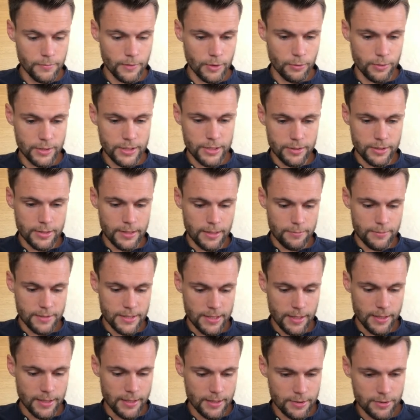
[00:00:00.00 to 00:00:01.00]
with the same
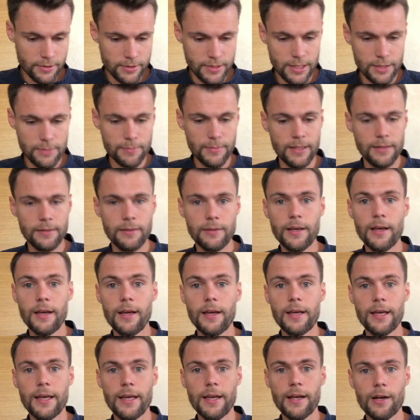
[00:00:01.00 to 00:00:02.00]
sake. So that means
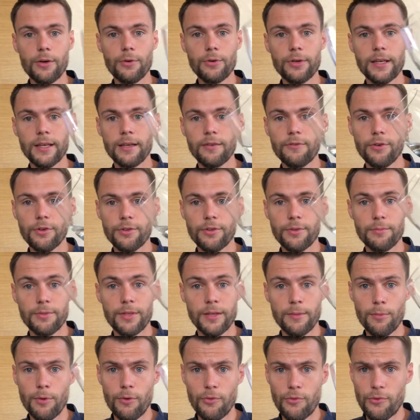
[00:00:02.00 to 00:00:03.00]
here looking for
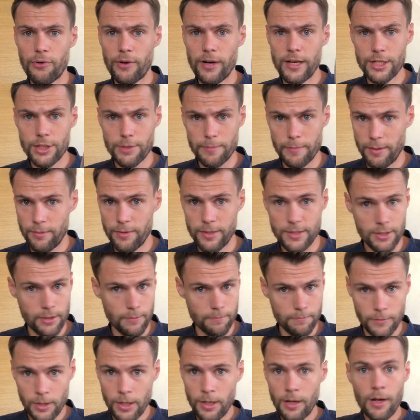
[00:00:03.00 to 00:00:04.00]
something more fresh, maybe
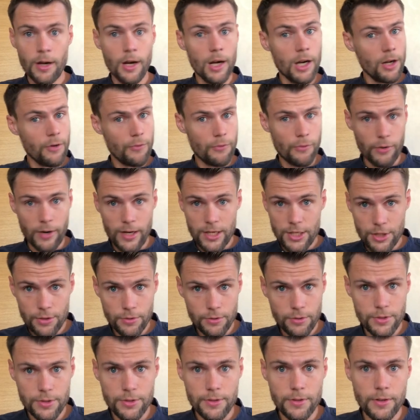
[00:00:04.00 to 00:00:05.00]
some fresh
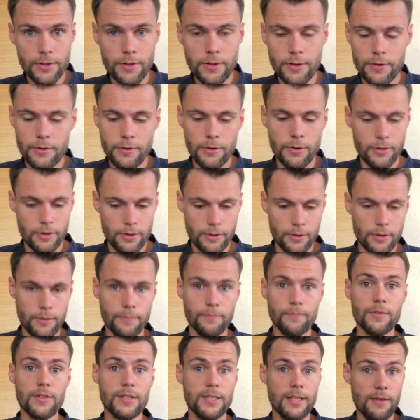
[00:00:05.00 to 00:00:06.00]
oyster or
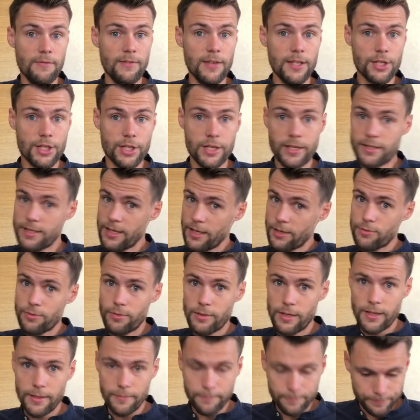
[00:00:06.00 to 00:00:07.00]
ceviche. That's
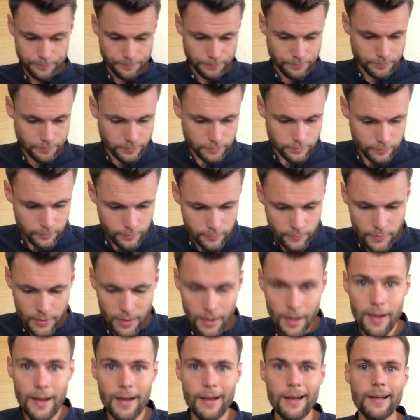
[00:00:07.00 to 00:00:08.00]
really
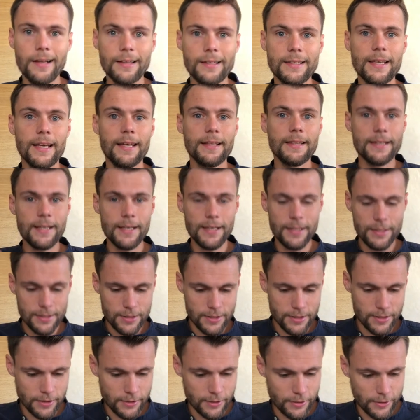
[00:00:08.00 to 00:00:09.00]

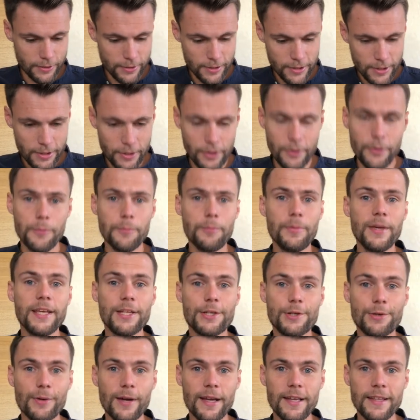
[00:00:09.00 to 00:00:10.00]
tendance or a big
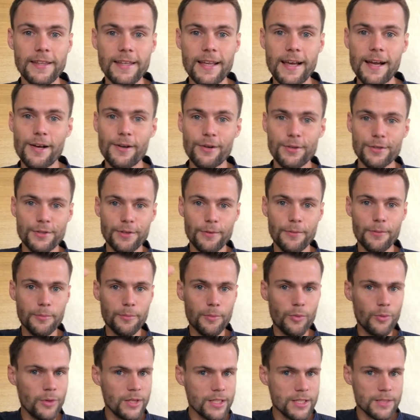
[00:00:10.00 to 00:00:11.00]
trend now. So
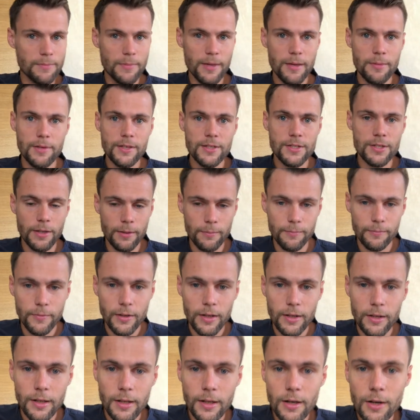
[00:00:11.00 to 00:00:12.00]
with maybe some
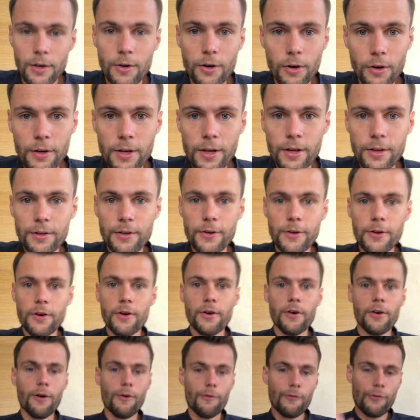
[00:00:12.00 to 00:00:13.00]

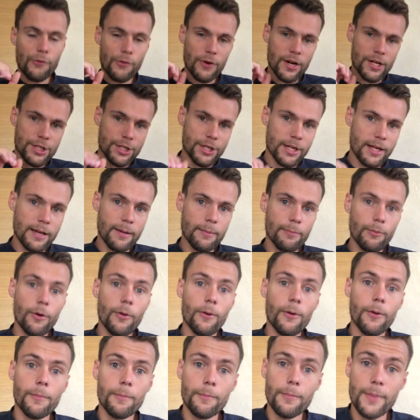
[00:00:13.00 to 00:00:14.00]
coriander or fresh herb
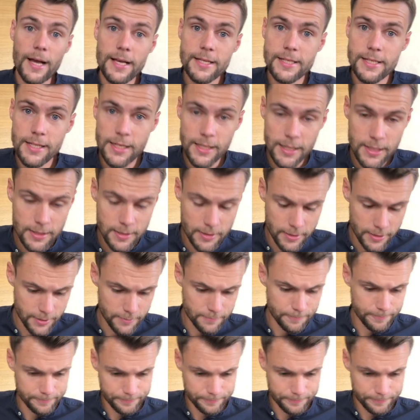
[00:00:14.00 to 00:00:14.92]
or basilic,